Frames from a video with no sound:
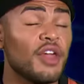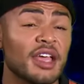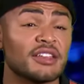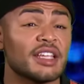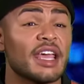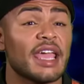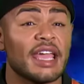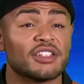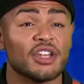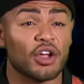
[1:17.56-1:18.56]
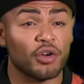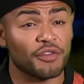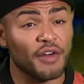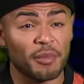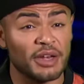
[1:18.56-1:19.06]
This isn't a good
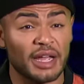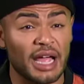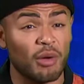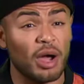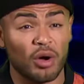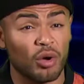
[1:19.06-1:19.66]
family night out at